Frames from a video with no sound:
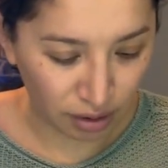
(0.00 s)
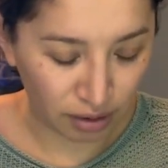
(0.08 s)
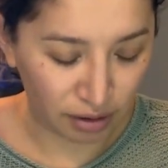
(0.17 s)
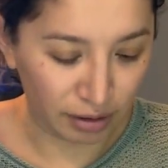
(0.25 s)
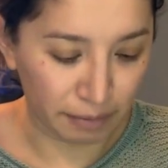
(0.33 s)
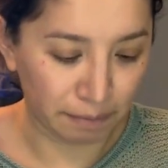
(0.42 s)

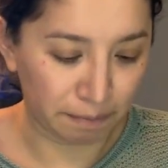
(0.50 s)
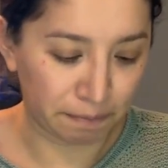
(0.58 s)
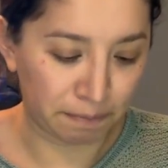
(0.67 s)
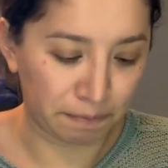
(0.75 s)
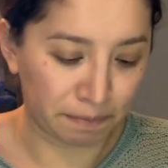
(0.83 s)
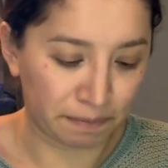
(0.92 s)
So
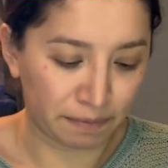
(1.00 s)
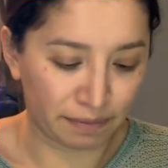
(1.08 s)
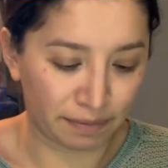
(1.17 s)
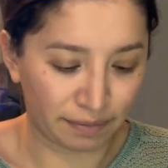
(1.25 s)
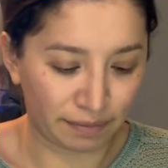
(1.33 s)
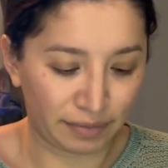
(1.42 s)

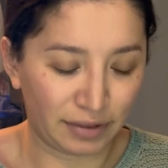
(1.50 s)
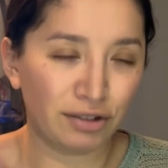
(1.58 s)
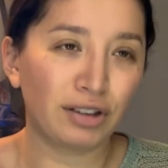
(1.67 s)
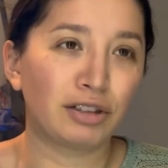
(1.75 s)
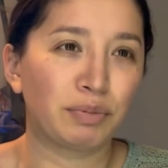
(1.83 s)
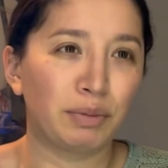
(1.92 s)

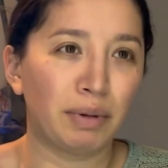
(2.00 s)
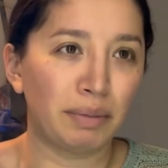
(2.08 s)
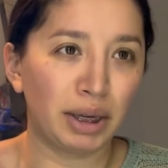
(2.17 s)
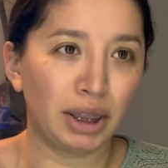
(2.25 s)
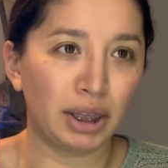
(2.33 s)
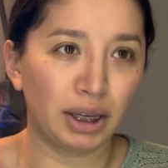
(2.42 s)
that's been my
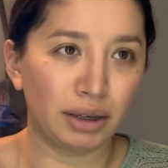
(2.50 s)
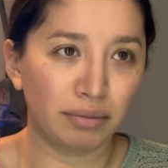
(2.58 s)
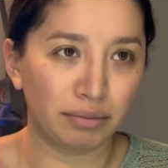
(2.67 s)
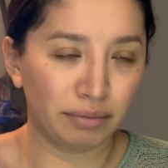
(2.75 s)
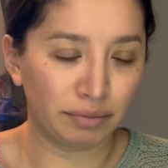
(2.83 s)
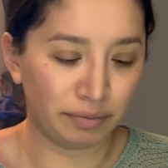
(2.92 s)
main thing,
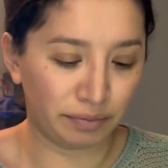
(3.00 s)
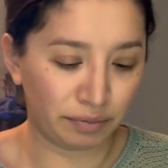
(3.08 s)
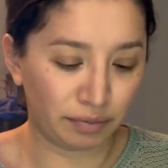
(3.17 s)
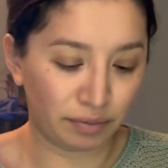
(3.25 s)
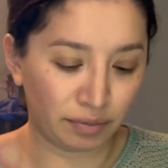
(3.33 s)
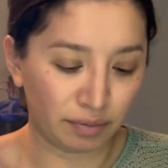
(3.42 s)

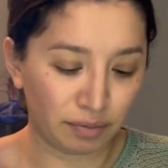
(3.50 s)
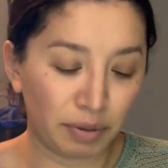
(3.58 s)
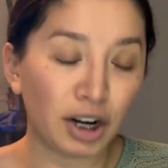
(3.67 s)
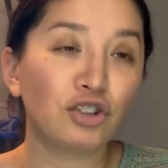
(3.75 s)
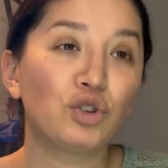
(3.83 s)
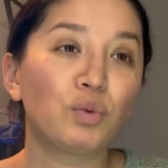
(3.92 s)
but
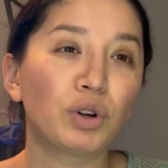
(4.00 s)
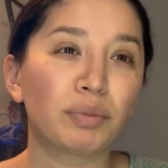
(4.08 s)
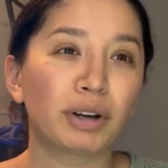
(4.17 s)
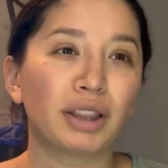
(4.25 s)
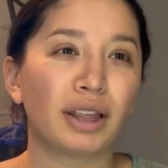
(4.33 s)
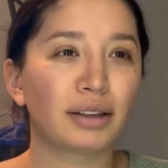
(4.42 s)
I do want to
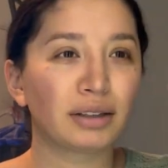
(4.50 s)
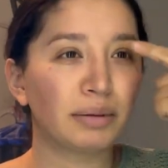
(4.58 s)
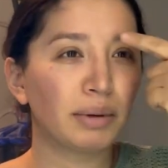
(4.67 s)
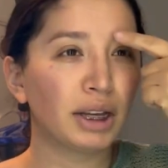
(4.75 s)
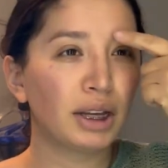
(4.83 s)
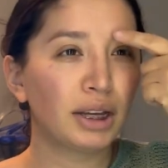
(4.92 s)
buy like some,